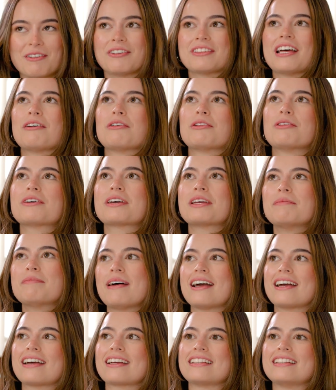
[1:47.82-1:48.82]
Well, now looking
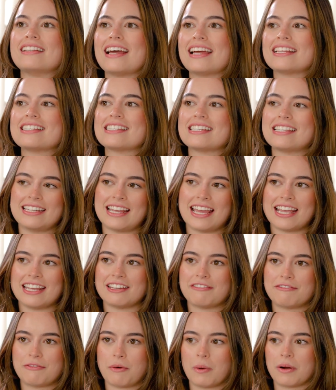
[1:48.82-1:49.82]
back at
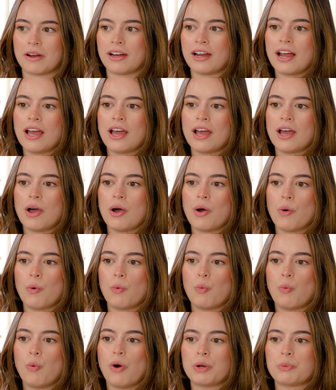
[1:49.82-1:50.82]
1984,
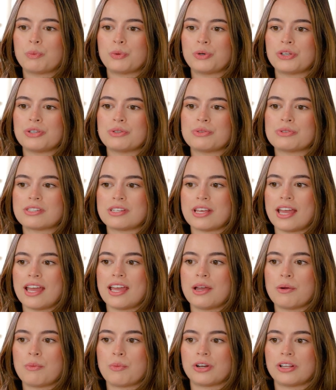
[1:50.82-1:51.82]
what would you
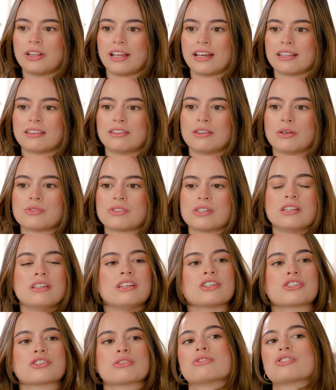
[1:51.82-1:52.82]
say were like those
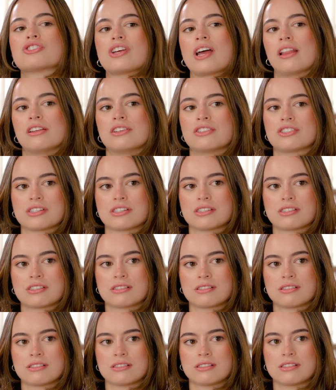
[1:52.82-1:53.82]
initial
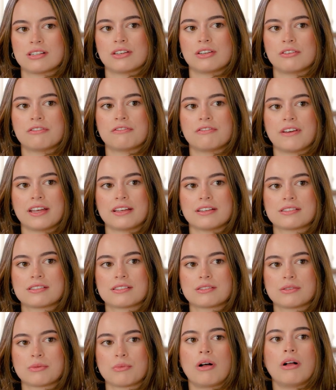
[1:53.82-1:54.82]
challenges that you
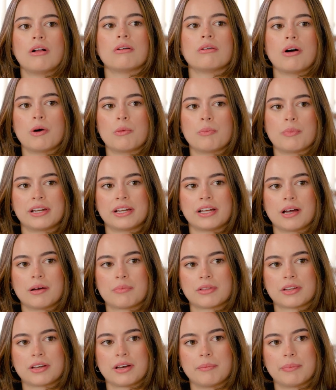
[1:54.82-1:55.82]
faced while opening
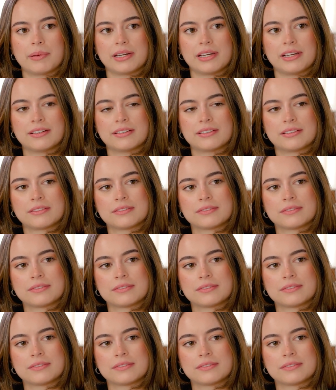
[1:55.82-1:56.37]
up the company?